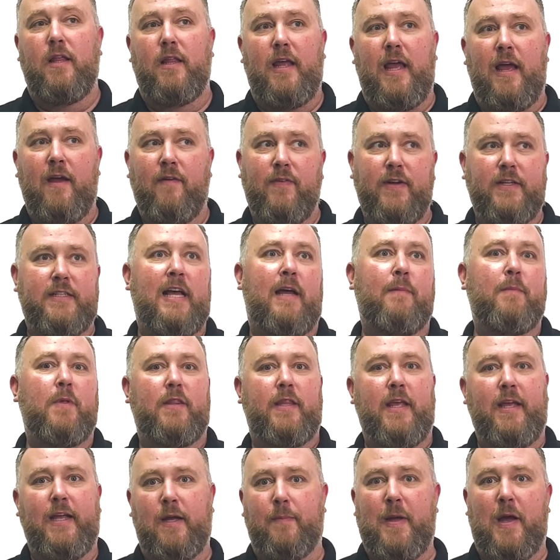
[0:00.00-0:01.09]
every time that
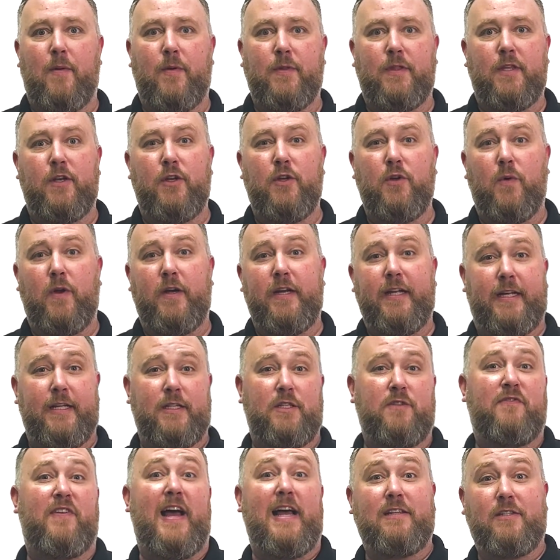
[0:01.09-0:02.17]
they come out with a new one, it gets
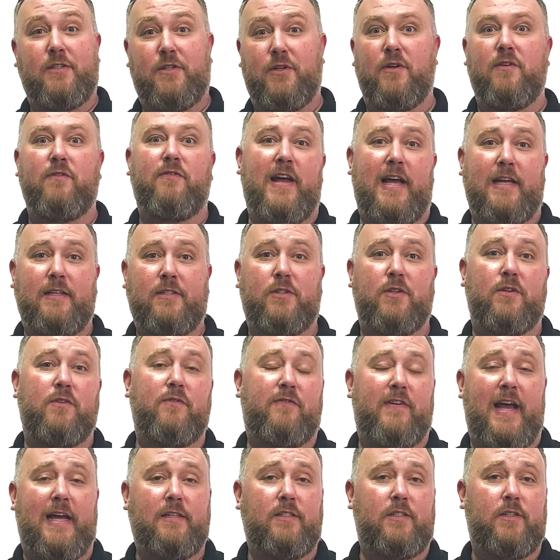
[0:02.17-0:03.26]
faster and faster and
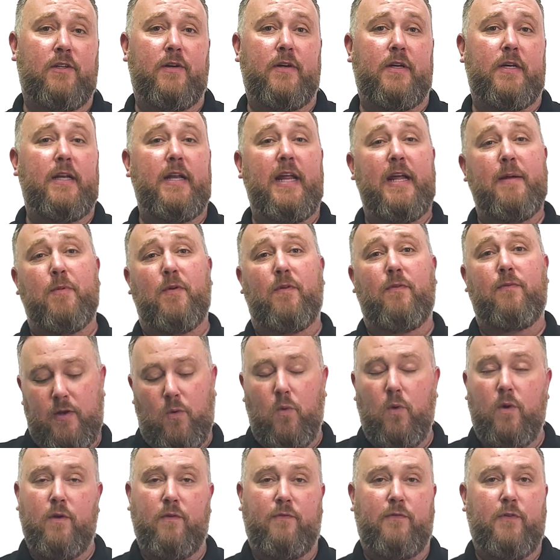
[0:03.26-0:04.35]
faster. And enable
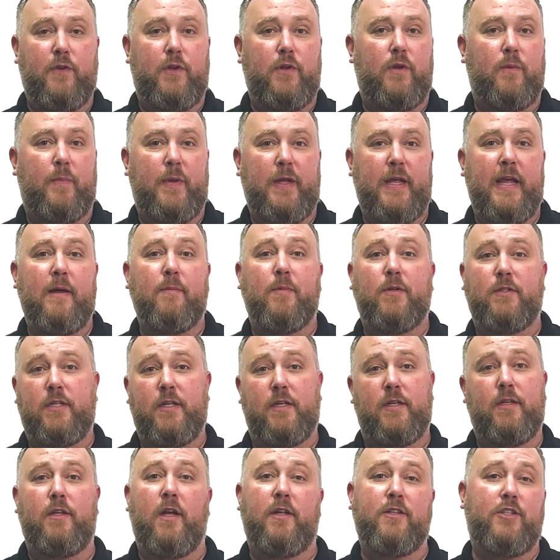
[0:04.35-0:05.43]
order for you to be able
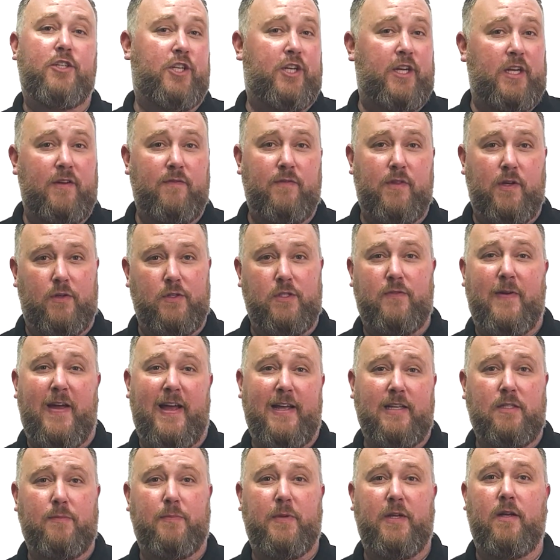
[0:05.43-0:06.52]
to achieve those
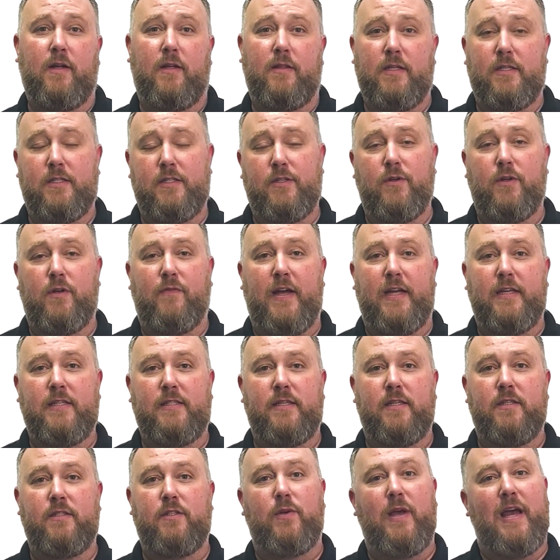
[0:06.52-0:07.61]
fast speed on these new
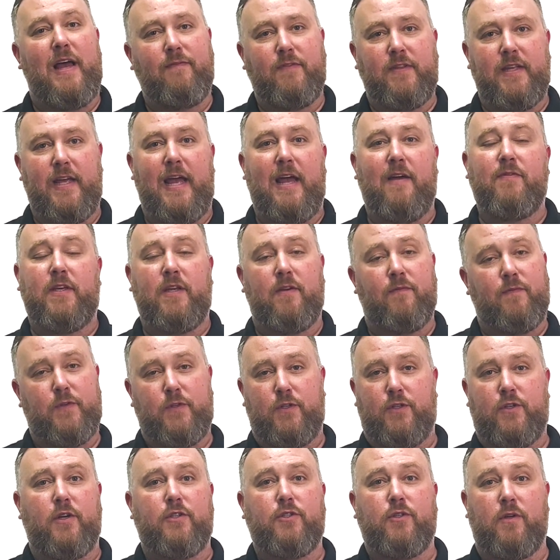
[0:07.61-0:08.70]
devices, you have to have the
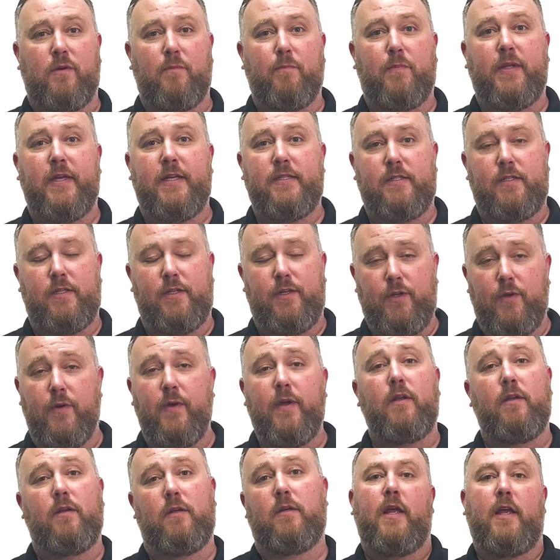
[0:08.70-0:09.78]
infrastructure in place to do it.
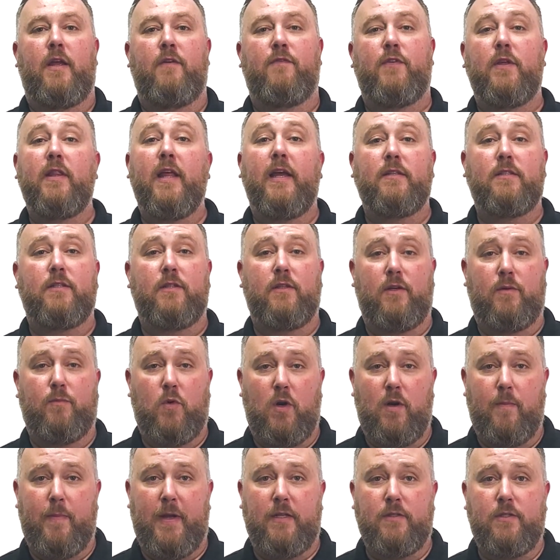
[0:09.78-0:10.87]
If you'd like to learn
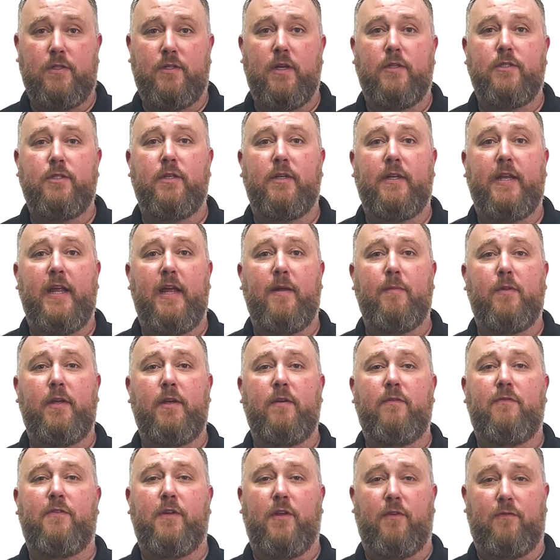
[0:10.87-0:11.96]
more about structured cabling,
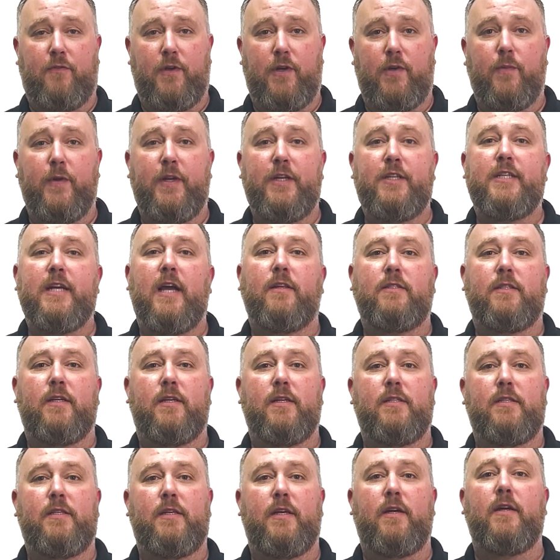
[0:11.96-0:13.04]
feel free to reach out to
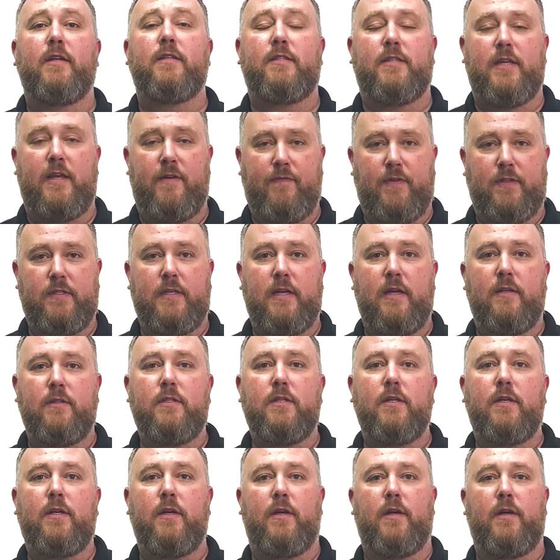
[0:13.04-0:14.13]
us here at Safe and Sound
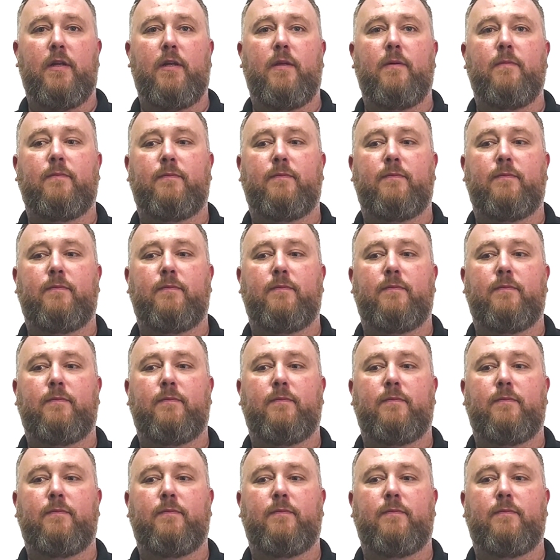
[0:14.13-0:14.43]
Security.